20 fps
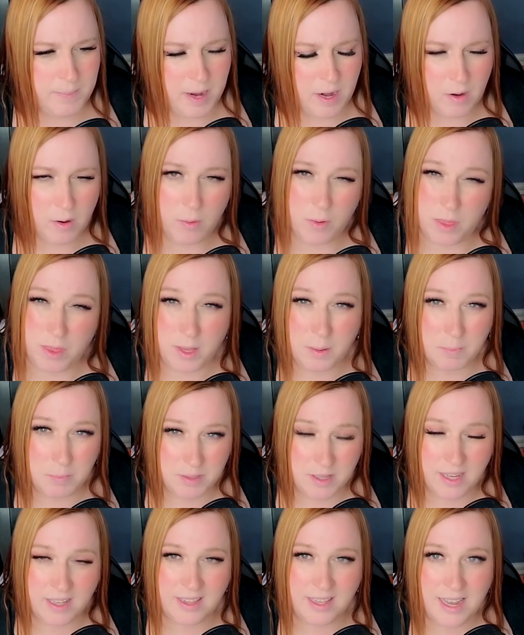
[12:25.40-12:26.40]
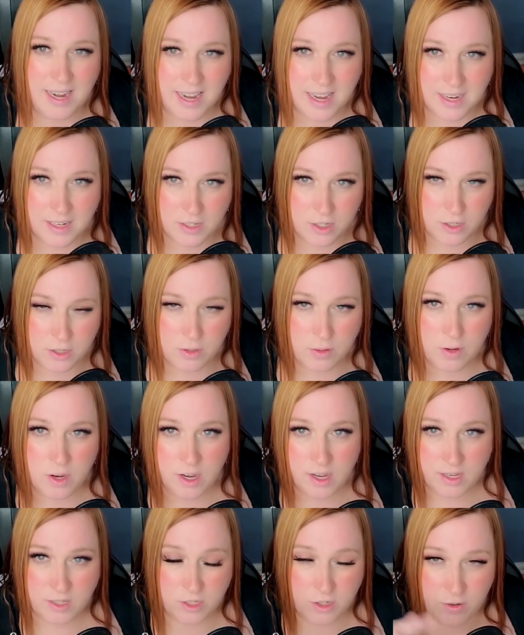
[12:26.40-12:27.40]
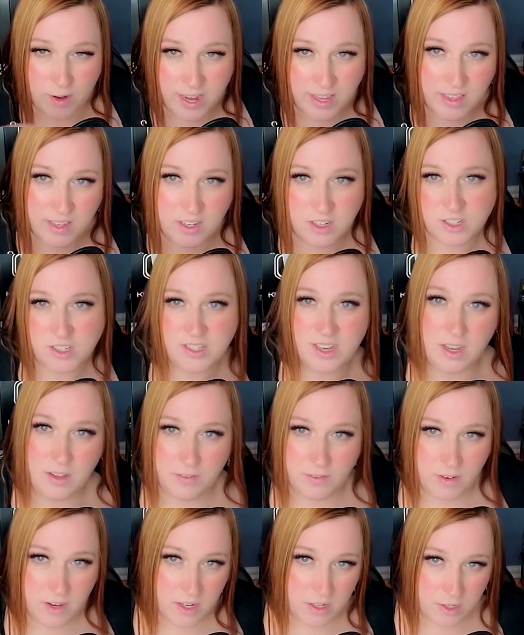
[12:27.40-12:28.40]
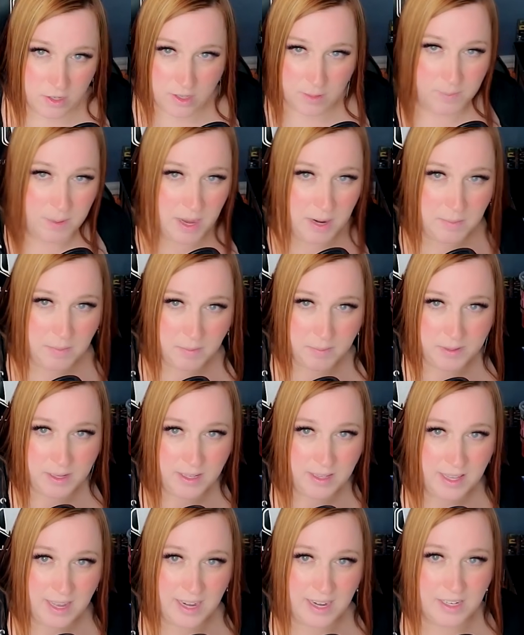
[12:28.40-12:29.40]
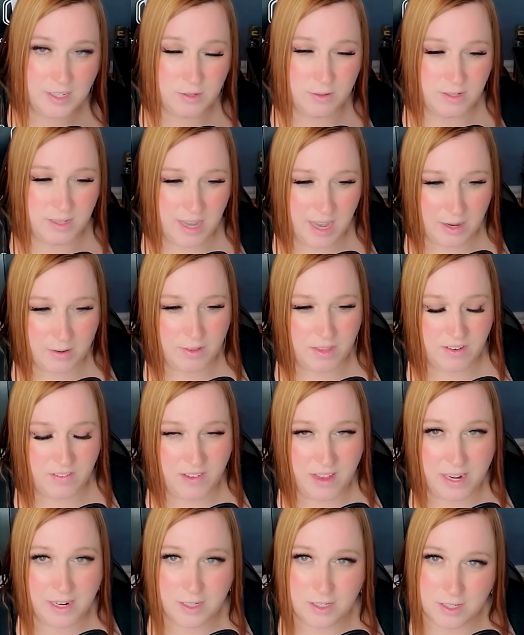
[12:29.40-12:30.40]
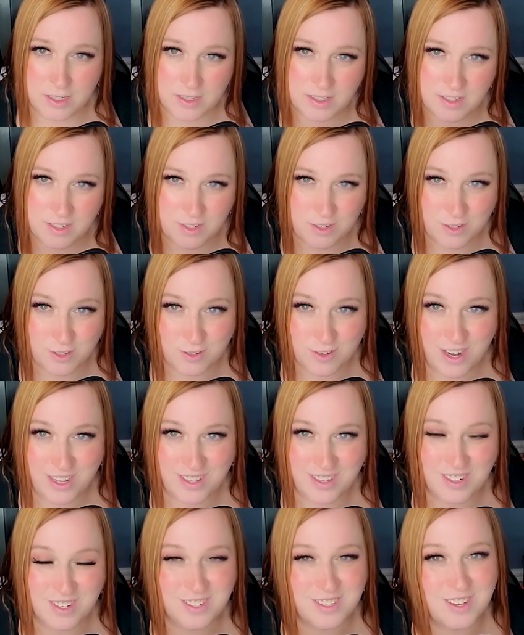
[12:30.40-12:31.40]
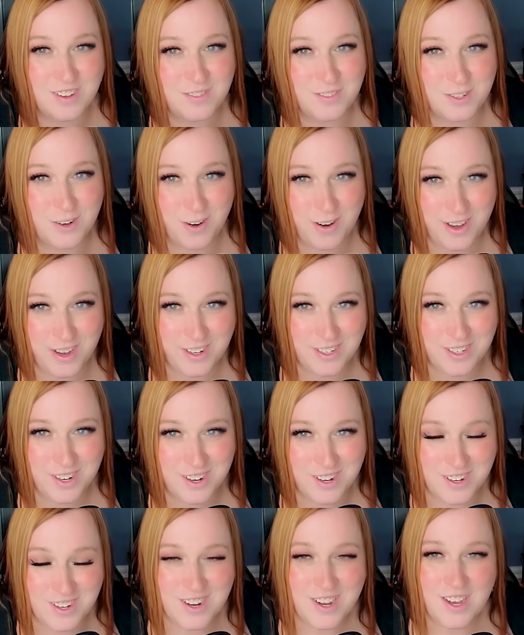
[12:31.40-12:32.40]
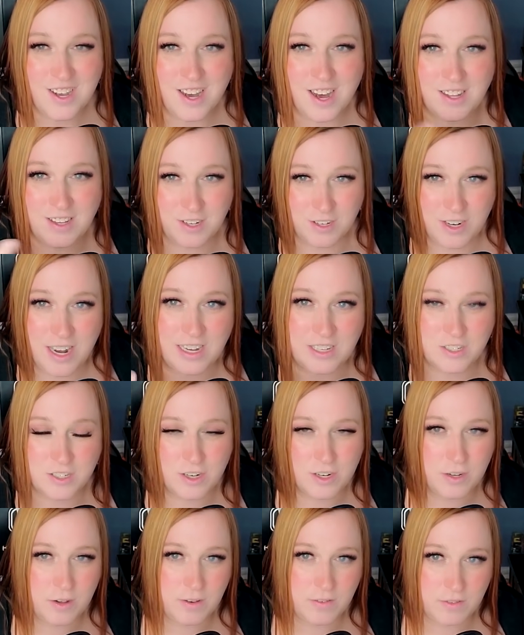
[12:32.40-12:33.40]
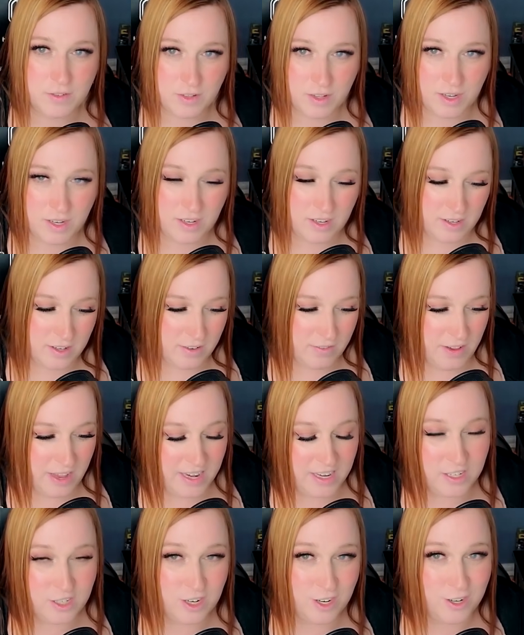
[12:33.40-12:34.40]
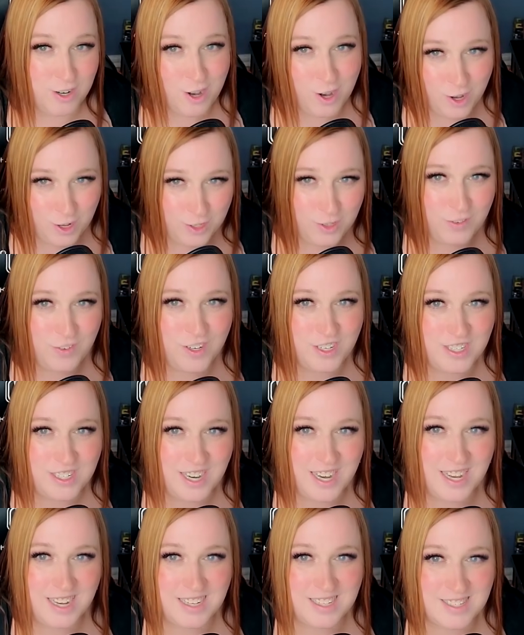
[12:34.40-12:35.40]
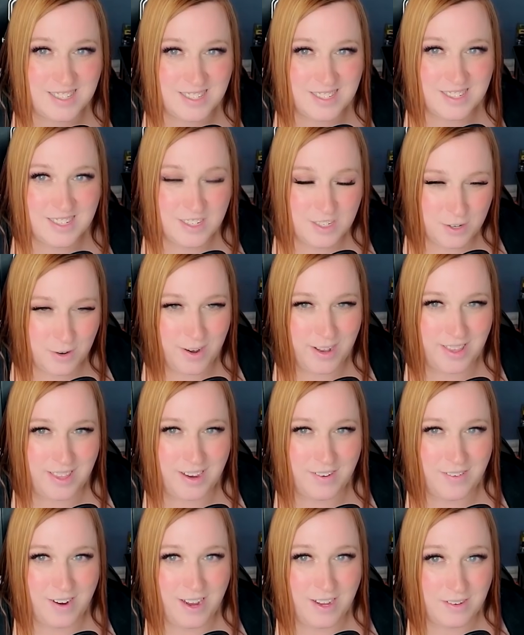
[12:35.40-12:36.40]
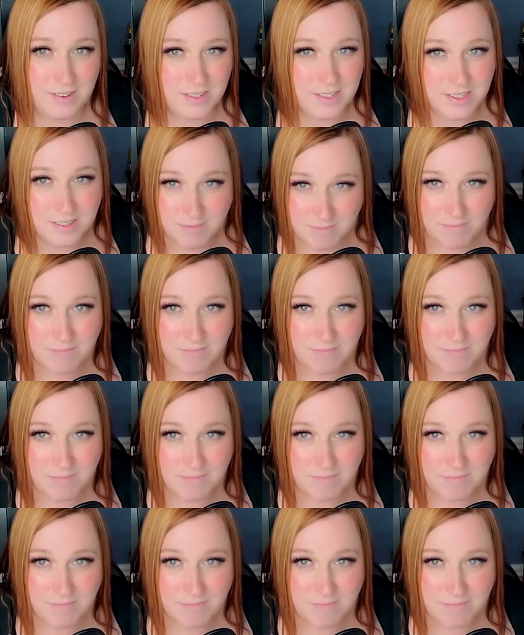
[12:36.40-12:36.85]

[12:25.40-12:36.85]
pair it with like Bloodletting to strengthen yourself, do the bottom of Bloodletting to attack with advantage, and since you strengthened yourself during your turn, on your next turn you have advantage on all of your attacks during that round.